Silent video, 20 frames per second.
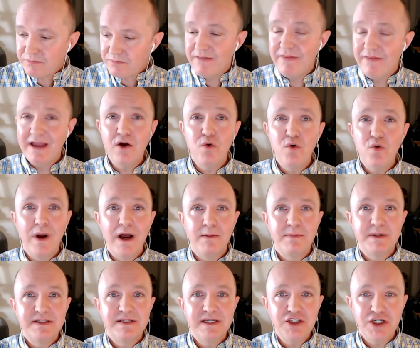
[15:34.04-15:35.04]
they are well
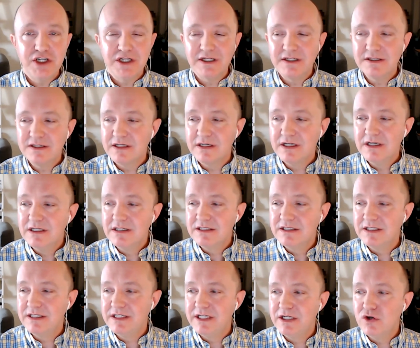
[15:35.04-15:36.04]
positioned
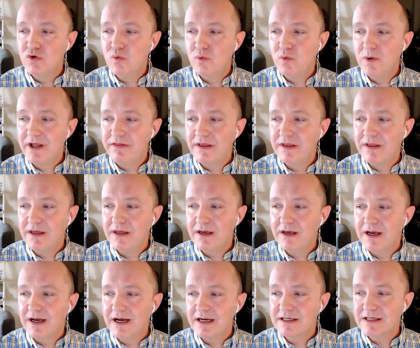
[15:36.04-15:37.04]
to deal with
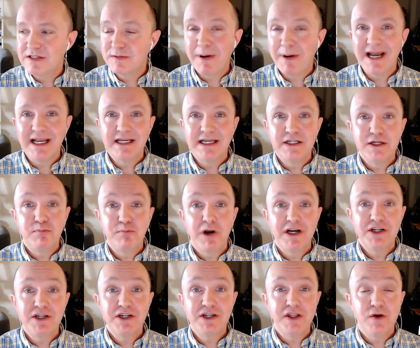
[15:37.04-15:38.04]
the uh, spike in
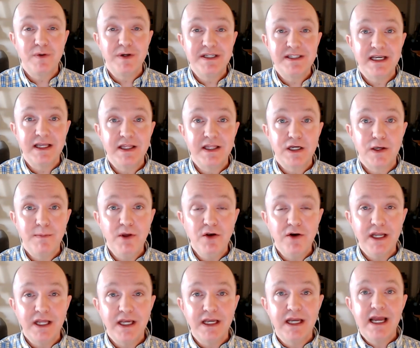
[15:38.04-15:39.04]
depression that we see in the
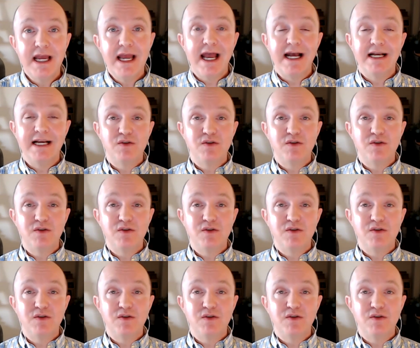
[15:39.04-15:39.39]
community,